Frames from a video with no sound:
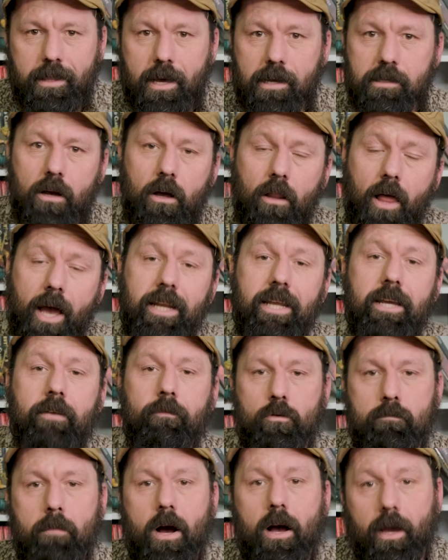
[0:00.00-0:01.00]
that's all I
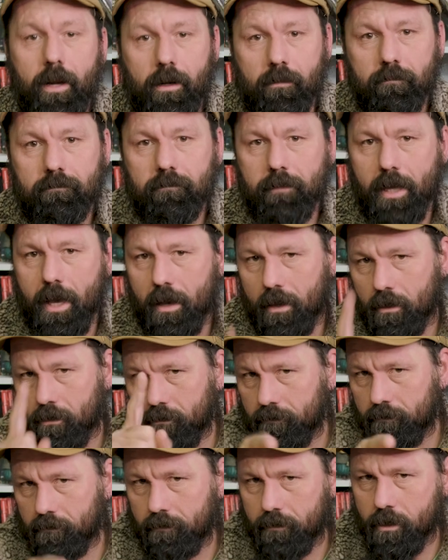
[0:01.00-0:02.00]
need for mine.
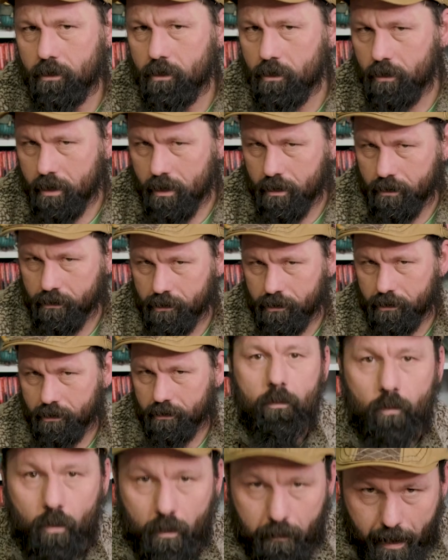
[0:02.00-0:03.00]
Now, you do yours.
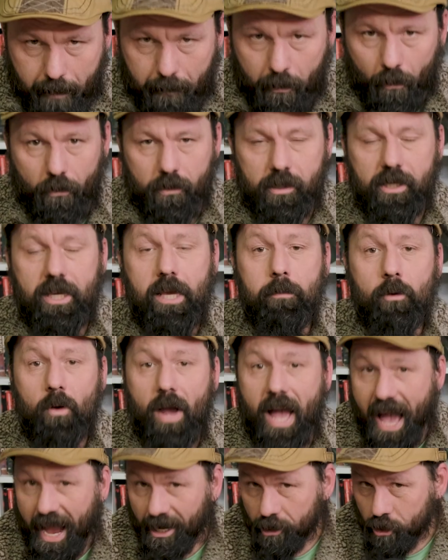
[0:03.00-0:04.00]
And remember to keep your
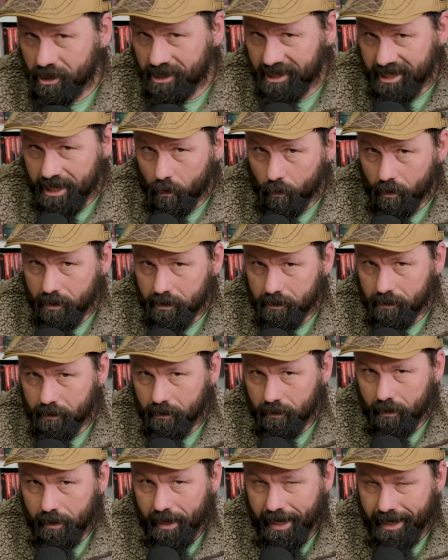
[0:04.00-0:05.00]
action sequence
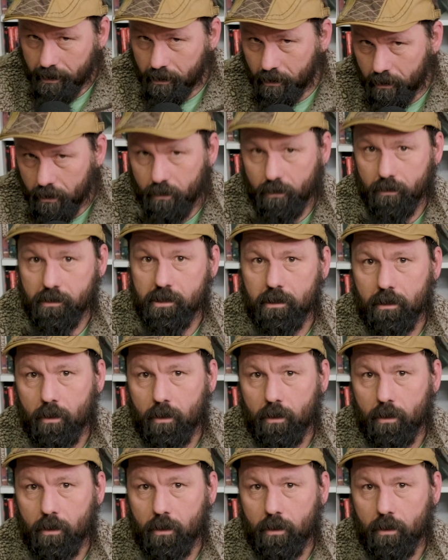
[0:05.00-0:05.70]
in cahoots